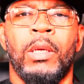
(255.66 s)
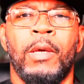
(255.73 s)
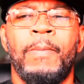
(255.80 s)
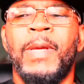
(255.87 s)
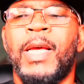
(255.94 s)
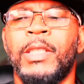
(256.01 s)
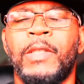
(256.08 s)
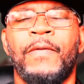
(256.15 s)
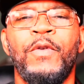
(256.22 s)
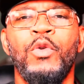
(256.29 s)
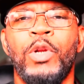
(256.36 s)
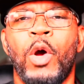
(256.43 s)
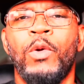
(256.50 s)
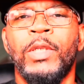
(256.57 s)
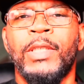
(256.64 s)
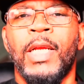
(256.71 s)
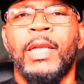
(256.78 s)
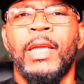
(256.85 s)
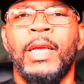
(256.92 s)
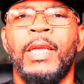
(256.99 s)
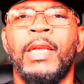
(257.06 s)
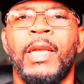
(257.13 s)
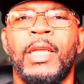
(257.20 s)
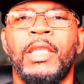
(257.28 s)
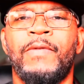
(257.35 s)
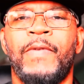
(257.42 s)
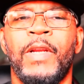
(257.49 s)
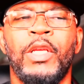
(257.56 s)
Because if you notice at the end of
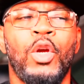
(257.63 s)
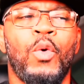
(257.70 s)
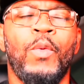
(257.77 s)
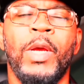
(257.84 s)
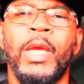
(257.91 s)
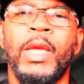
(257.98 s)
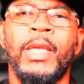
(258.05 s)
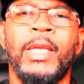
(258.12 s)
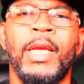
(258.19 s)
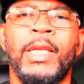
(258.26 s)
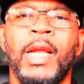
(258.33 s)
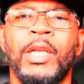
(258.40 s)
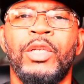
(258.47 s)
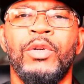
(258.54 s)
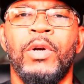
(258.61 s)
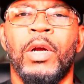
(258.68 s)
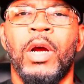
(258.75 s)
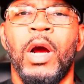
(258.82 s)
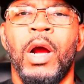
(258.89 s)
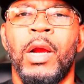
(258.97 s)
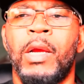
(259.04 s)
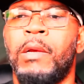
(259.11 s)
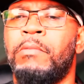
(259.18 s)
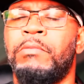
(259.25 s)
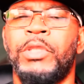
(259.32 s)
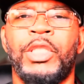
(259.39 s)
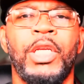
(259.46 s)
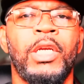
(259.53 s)
this video, when he did that to a car,
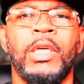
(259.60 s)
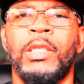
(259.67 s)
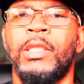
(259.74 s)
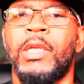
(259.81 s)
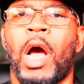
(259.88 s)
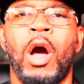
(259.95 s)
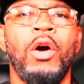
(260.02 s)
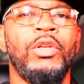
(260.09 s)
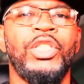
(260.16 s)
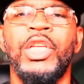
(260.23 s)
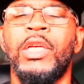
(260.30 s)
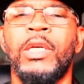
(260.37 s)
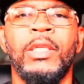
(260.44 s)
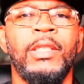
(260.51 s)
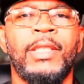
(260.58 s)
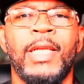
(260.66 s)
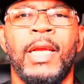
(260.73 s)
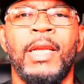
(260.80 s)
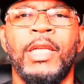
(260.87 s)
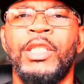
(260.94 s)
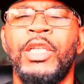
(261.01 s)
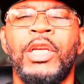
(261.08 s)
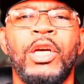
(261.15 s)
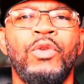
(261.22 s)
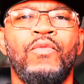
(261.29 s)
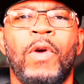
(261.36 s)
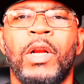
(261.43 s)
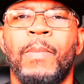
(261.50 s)
she couldn't oh, she couldn't say that she
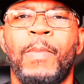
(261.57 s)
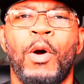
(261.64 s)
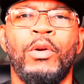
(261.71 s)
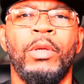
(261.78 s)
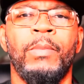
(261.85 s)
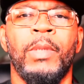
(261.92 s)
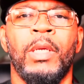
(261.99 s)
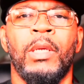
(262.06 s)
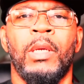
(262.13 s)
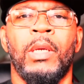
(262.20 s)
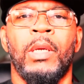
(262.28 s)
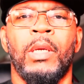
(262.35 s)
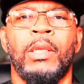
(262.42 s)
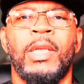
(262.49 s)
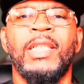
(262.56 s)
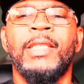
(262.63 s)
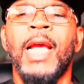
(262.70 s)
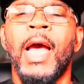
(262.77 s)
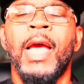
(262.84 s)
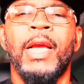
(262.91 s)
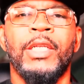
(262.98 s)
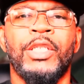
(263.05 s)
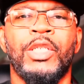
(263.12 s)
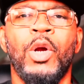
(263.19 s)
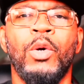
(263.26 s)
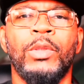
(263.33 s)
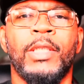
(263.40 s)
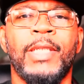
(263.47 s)
couldn't run up on him. This guy has
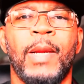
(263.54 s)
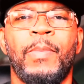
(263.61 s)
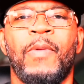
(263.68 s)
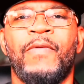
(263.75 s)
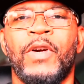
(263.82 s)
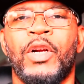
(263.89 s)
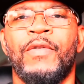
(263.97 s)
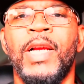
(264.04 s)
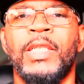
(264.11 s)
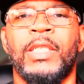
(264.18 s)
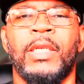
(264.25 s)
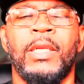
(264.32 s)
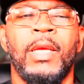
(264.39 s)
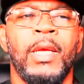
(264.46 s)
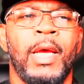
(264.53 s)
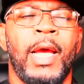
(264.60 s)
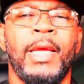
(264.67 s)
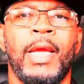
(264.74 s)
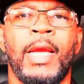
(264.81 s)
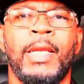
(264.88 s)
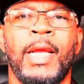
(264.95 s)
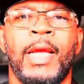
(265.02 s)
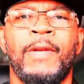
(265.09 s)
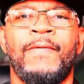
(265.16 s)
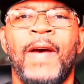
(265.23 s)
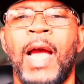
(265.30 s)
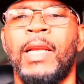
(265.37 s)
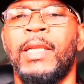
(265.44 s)
showed the type of aggression and, and, and
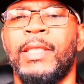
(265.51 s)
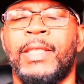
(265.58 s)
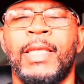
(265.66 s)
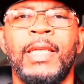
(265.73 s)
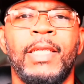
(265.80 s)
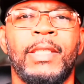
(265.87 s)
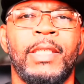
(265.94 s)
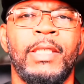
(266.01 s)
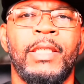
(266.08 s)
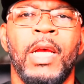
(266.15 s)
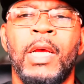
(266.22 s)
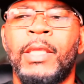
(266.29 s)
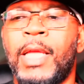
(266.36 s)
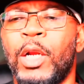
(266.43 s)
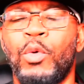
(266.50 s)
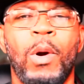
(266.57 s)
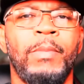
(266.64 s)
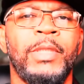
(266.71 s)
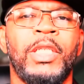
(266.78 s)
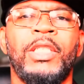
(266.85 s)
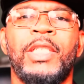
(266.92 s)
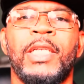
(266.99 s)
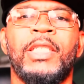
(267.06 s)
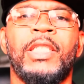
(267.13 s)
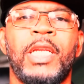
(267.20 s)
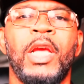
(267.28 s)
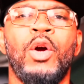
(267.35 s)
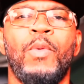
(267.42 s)
violent tendencies that a woman should just
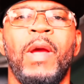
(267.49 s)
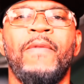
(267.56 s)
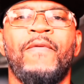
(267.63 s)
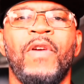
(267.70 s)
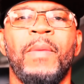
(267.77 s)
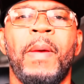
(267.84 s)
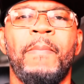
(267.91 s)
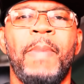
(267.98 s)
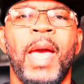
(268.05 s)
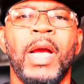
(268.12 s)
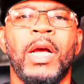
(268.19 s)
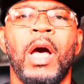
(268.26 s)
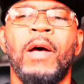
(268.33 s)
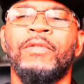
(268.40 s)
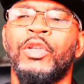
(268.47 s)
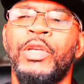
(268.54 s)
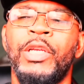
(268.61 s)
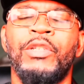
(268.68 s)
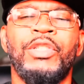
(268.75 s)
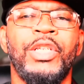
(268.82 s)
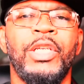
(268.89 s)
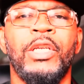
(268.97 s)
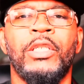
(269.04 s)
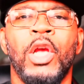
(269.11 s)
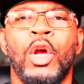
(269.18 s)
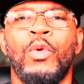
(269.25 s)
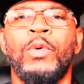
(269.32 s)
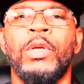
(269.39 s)
stay away from and back off. So here she is
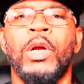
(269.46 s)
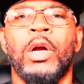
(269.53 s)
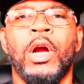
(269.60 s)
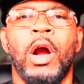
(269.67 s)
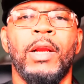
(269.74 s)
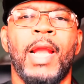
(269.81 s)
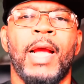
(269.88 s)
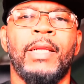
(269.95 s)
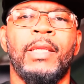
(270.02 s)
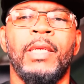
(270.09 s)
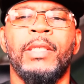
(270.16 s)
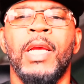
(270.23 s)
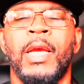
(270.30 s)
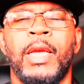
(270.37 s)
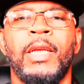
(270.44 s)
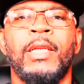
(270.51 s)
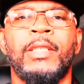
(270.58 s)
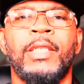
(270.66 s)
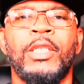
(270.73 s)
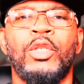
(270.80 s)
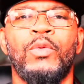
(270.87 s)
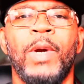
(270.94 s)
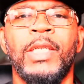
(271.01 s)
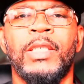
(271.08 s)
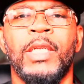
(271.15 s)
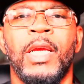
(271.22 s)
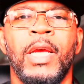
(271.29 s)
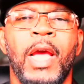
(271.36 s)
with a car like this in a
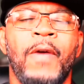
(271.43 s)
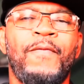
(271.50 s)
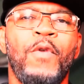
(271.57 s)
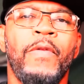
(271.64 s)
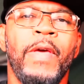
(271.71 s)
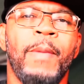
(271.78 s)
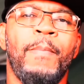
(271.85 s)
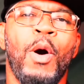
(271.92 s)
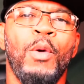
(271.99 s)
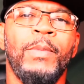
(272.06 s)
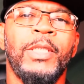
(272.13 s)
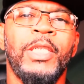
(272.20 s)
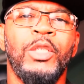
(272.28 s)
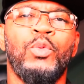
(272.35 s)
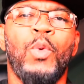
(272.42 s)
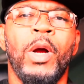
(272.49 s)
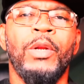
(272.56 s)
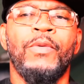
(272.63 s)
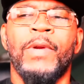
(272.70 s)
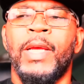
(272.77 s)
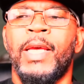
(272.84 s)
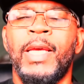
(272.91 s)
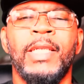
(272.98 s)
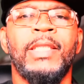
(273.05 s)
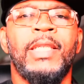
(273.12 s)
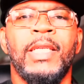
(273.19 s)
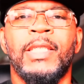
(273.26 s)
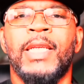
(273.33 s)
situation. And for that moment, she's wondering, is
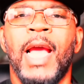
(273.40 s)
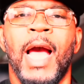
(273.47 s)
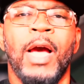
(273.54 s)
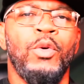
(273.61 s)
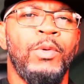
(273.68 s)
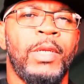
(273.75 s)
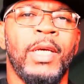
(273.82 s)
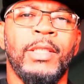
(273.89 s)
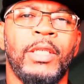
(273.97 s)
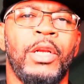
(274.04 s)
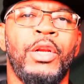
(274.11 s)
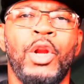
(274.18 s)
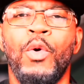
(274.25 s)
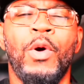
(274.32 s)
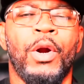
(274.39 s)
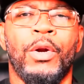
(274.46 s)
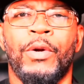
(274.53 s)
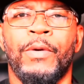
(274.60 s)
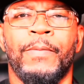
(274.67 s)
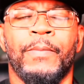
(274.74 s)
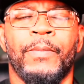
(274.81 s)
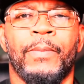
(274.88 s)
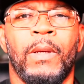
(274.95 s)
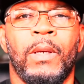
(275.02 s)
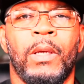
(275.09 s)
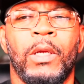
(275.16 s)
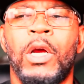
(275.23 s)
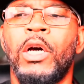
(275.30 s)
this guy who doesn't know her
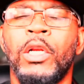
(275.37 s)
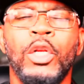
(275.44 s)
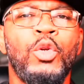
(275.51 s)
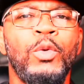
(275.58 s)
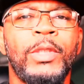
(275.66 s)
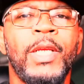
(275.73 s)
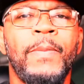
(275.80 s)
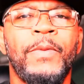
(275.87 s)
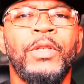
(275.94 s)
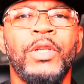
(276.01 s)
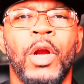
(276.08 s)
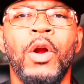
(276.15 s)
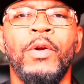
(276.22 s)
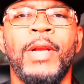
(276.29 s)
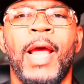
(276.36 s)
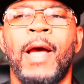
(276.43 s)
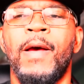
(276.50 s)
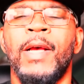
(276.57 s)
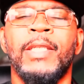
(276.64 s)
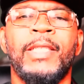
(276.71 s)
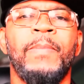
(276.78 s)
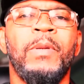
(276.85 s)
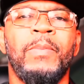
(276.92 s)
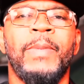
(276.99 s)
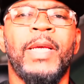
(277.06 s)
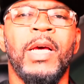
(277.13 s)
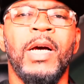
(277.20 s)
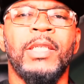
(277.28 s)
gonna do something to her now simply
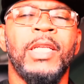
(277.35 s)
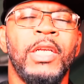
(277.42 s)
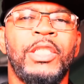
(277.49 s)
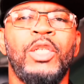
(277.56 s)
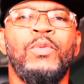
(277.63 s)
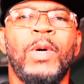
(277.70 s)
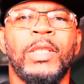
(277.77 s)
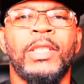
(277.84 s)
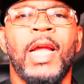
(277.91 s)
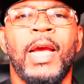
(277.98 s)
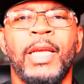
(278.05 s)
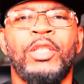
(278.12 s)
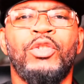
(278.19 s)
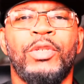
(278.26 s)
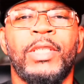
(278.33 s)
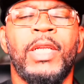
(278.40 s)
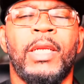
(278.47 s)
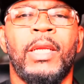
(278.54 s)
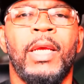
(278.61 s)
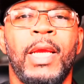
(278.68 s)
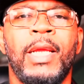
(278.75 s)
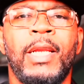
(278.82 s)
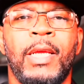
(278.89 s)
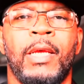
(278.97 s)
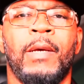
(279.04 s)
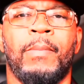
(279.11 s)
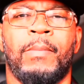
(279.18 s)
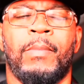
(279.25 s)
because she was not interested in
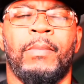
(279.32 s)
him?